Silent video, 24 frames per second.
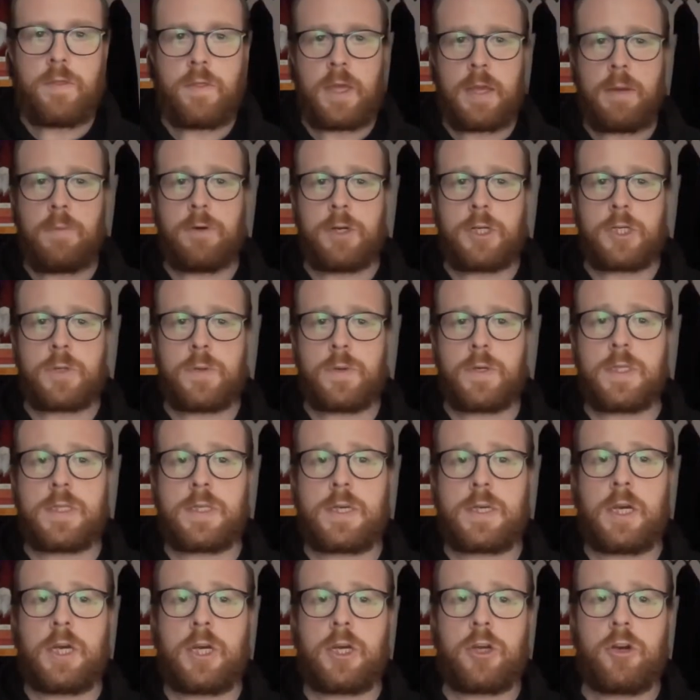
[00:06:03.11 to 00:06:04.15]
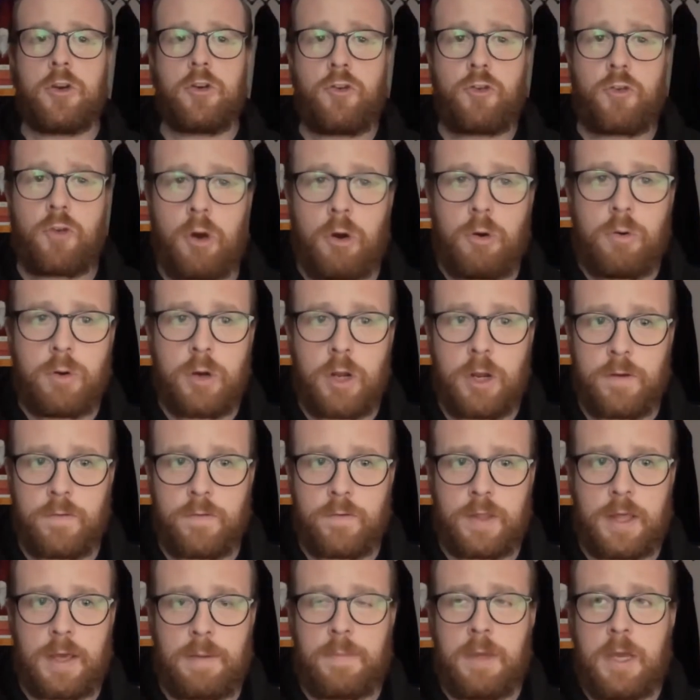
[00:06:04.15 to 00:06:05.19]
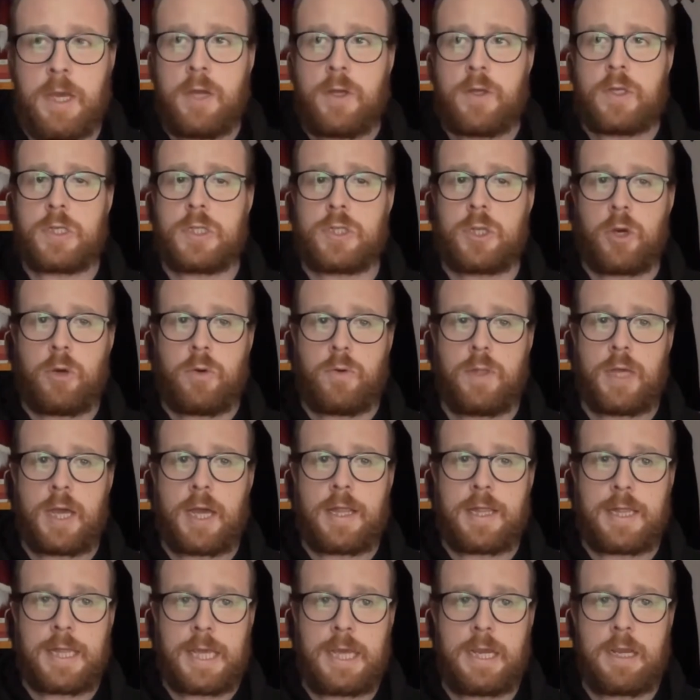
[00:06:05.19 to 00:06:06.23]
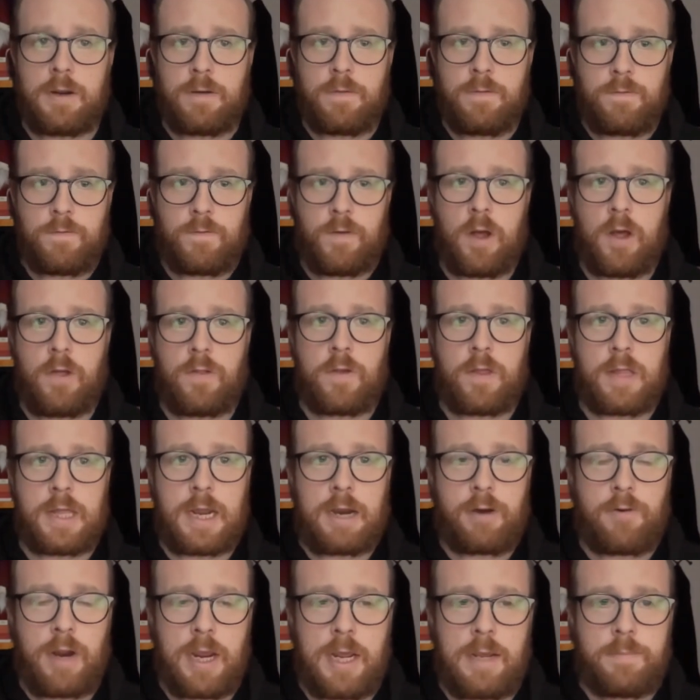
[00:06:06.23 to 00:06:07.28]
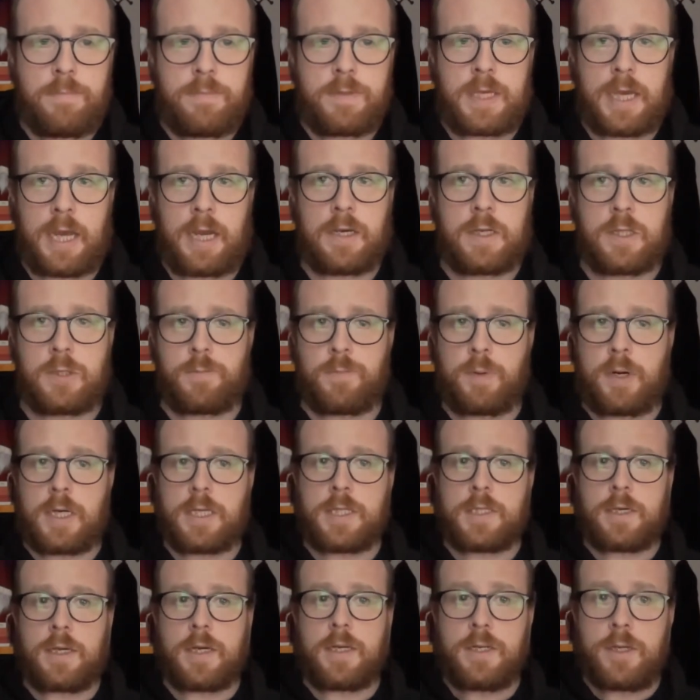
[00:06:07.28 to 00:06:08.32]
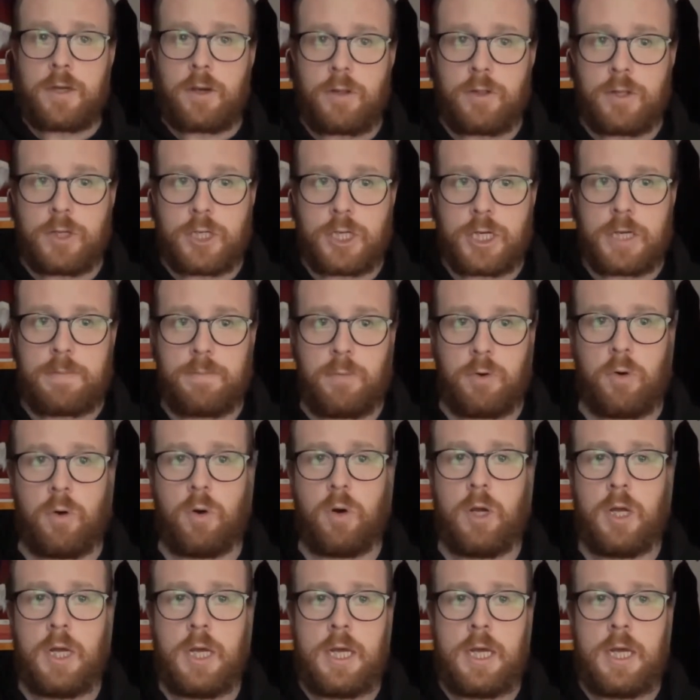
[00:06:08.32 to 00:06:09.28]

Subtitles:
They want to assert control over them so that they can further their aims and spread Scientology more.